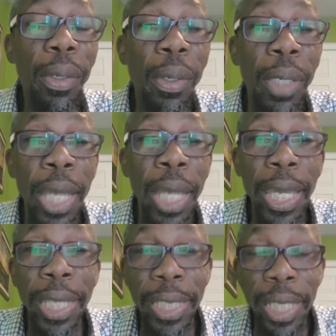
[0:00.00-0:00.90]
other
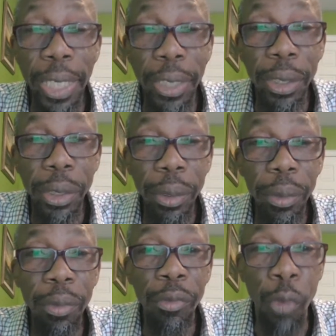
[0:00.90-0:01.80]
ethnic
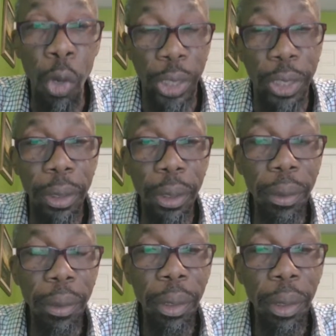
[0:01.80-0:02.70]
vote.
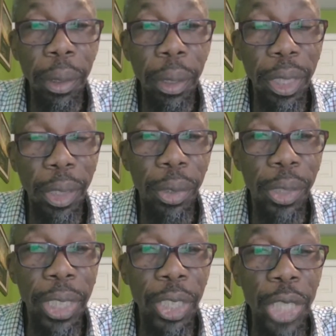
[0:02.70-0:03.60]
He's going to
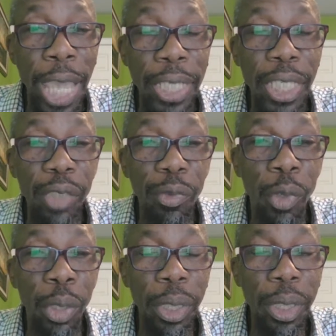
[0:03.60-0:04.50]
get the Chinese
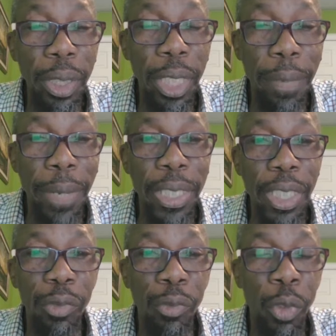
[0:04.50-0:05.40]
vote, the
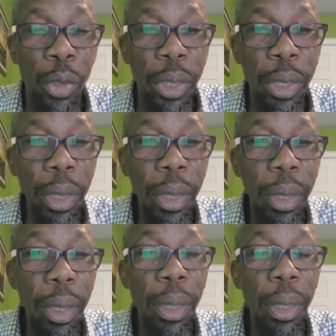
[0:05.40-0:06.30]
Lebanese vote,
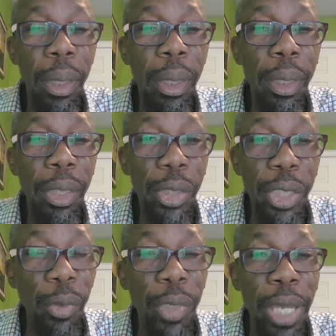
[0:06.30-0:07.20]
the
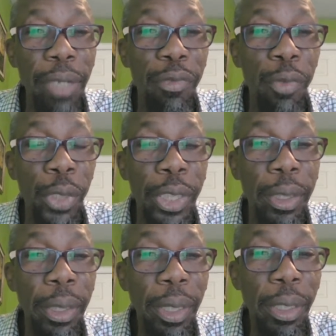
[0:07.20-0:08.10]
Syrian vote,
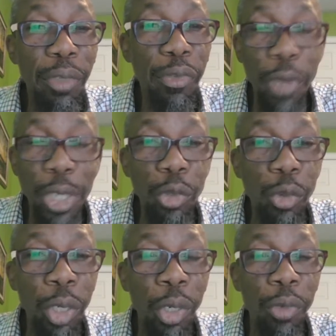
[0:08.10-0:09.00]
the French
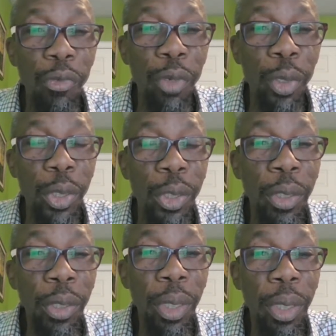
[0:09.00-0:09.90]
Creole vote,
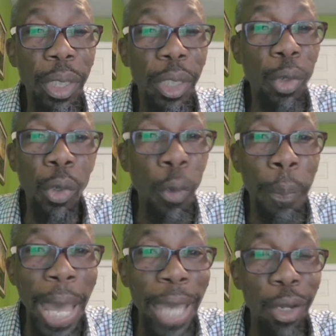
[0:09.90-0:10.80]
the Coco
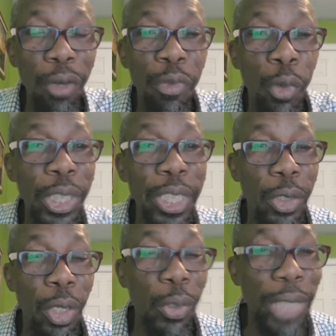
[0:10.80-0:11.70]
Payol vote. He's
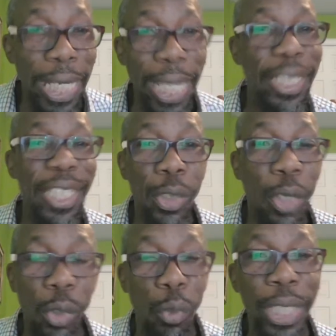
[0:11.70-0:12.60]
going to get that. He's
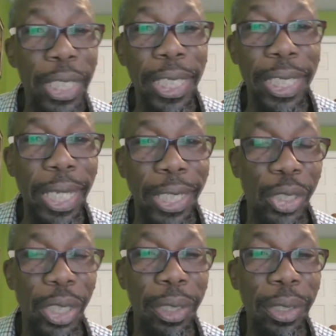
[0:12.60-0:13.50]
going to win the election.